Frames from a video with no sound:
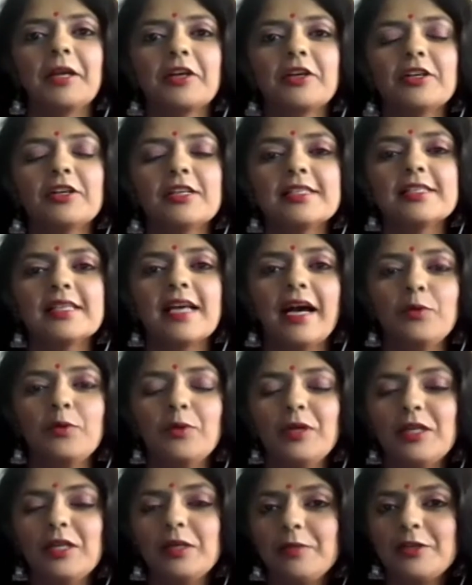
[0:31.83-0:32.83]
because
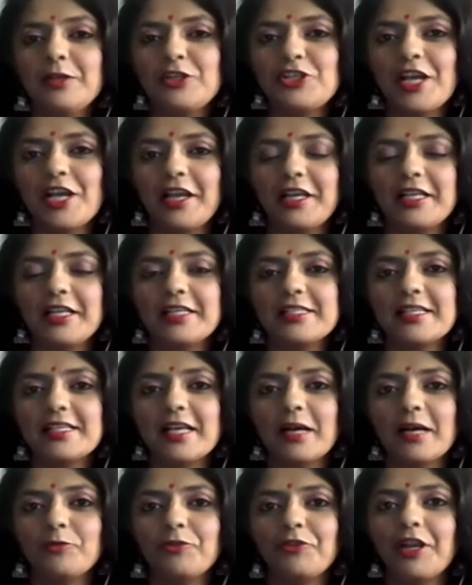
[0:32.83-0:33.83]
I will be
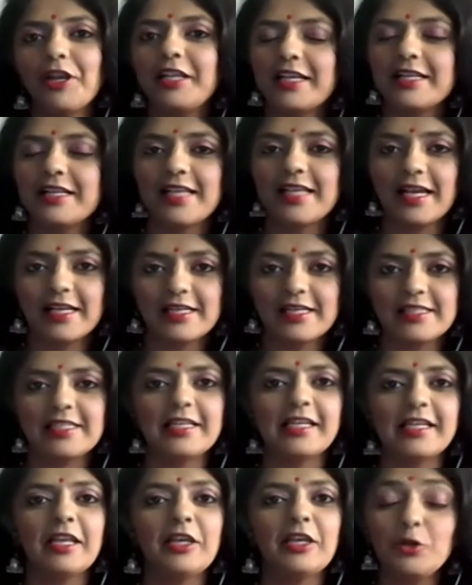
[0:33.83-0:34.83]
sharing some very
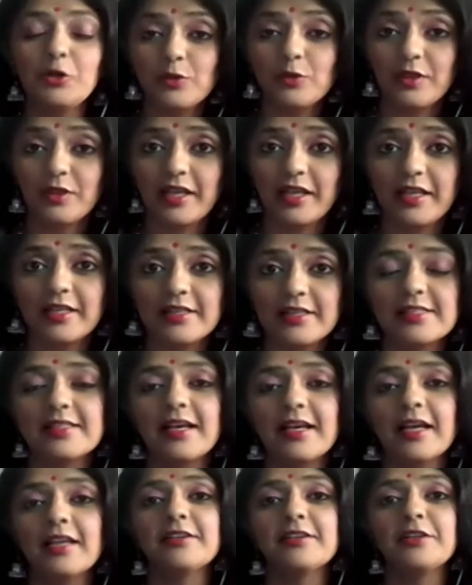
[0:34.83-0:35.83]
exciting and new things
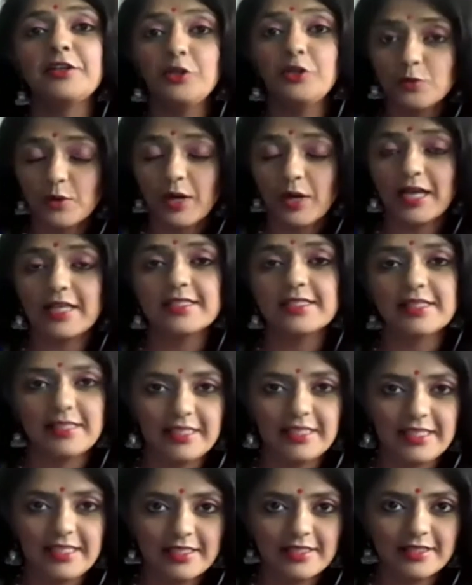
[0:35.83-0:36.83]
that you as
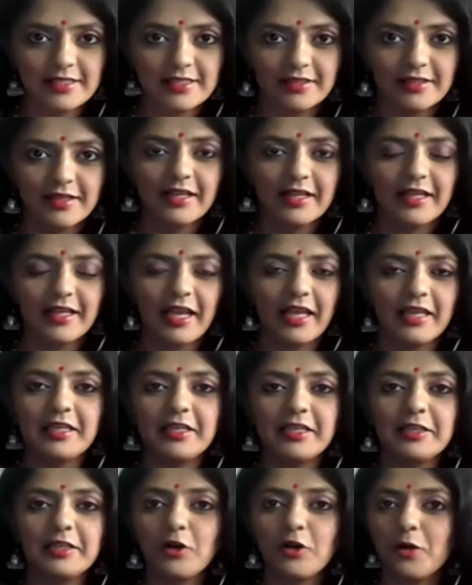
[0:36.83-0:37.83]
a leader
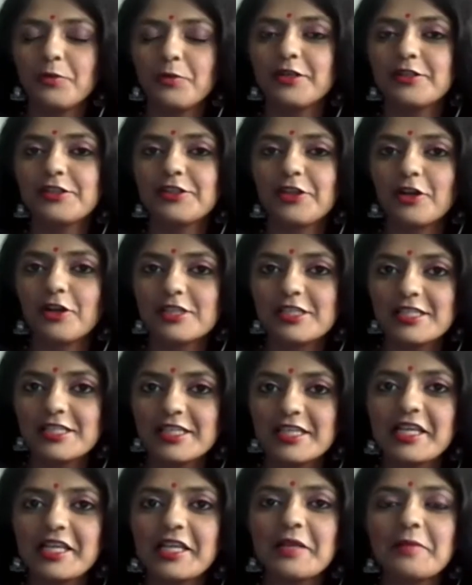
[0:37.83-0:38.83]
can incorporate in your
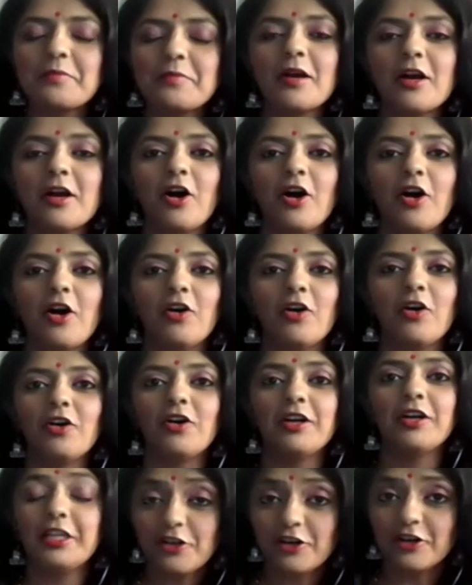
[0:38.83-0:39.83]
team
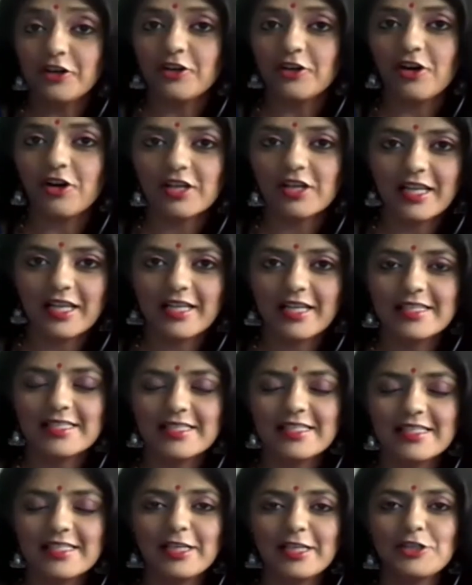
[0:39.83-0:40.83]
or in your
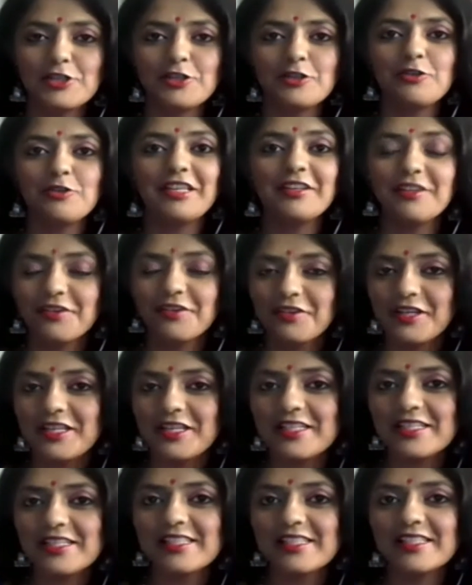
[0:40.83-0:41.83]
organization to
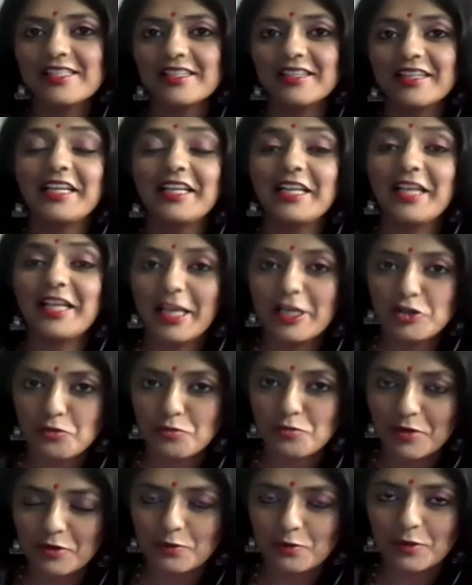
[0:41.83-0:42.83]
increase
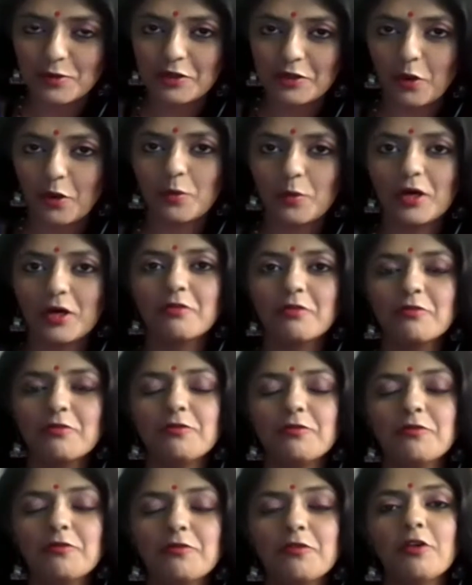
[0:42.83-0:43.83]
engagement with your
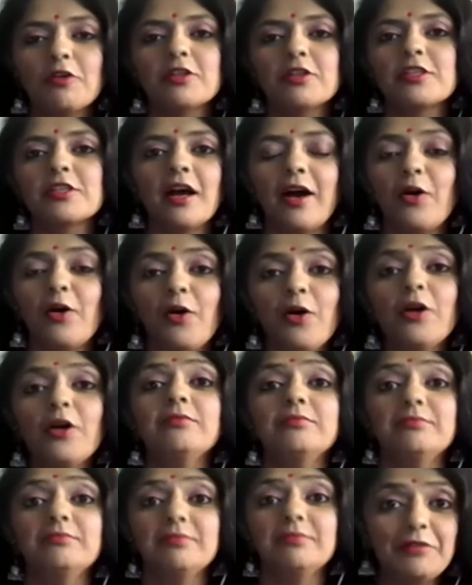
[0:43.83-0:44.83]
workforce,
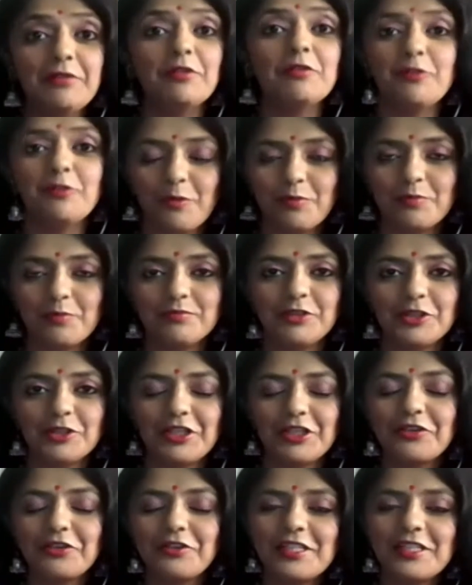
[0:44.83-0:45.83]
or even for,
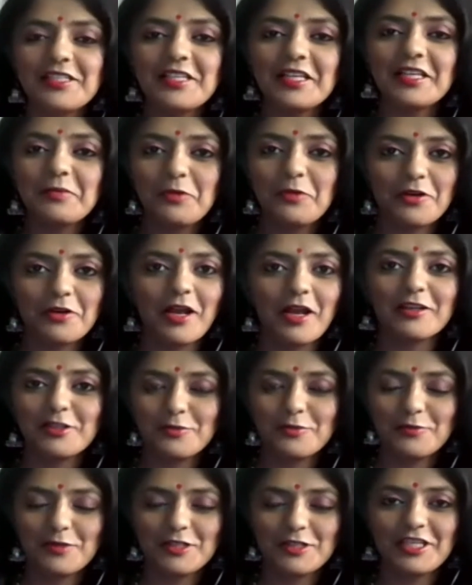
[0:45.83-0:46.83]
you know, increasing
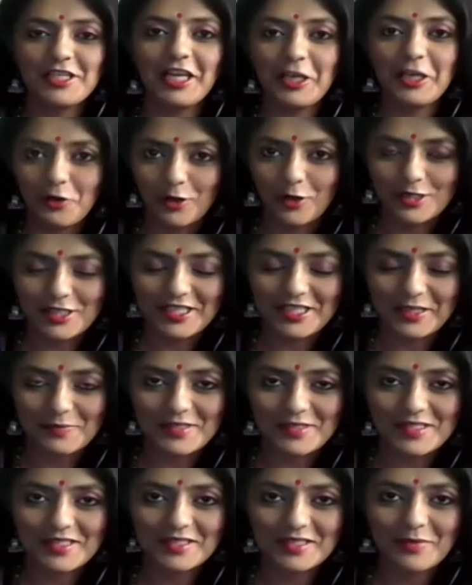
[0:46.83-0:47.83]
productivity in your
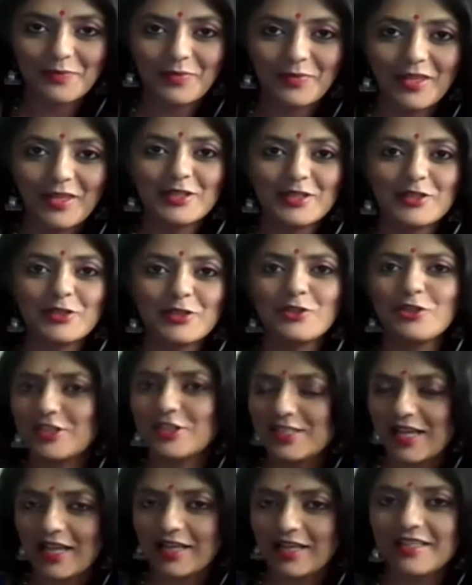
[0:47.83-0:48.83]
team. So
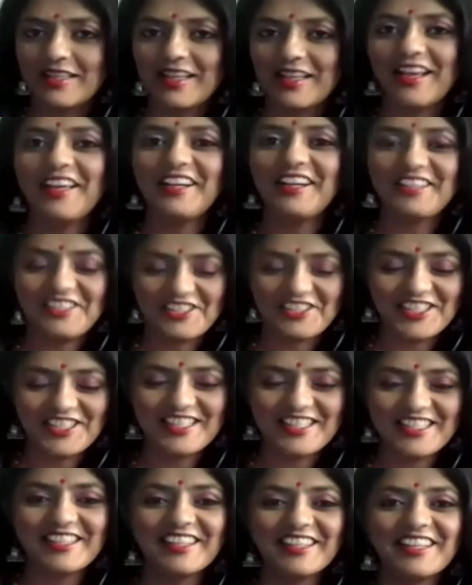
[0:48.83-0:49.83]
just hang in there and
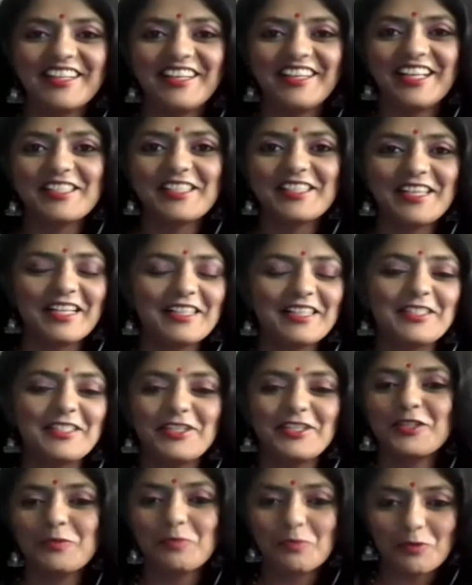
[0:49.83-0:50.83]
just
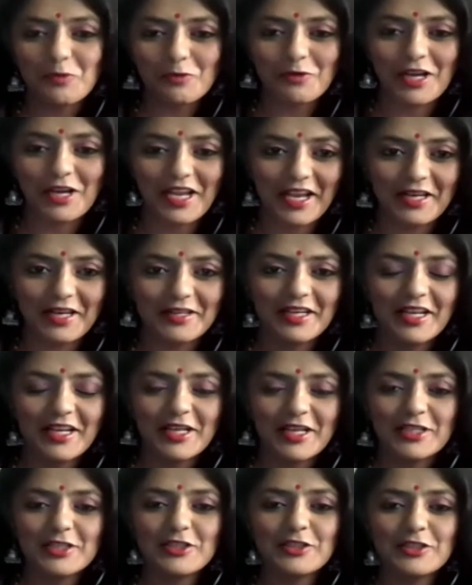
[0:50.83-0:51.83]
let's just move
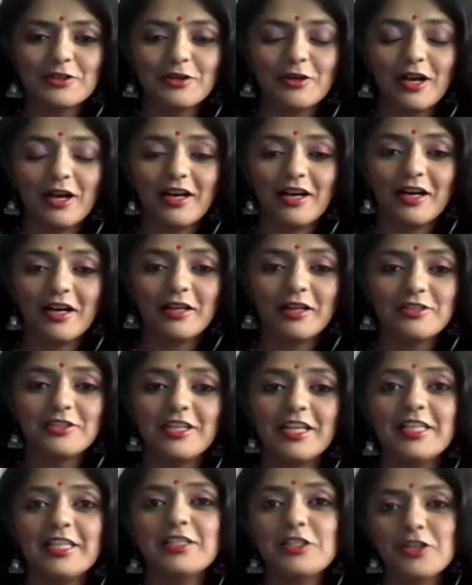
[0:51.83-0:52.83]
ahead. So
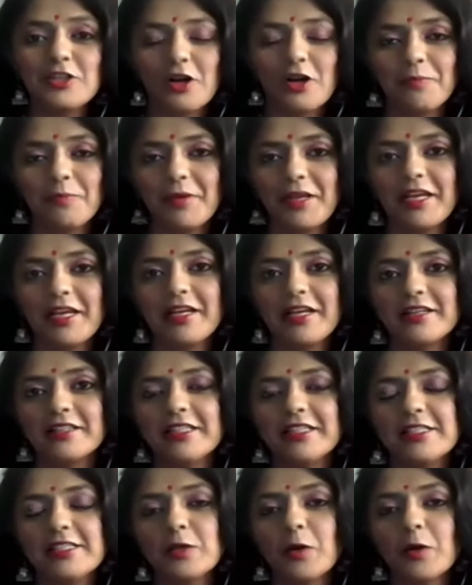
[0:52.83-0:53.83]
today's
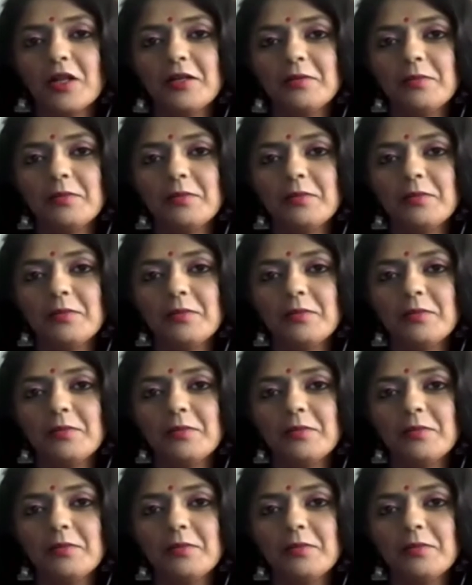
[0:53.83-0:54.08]
topic is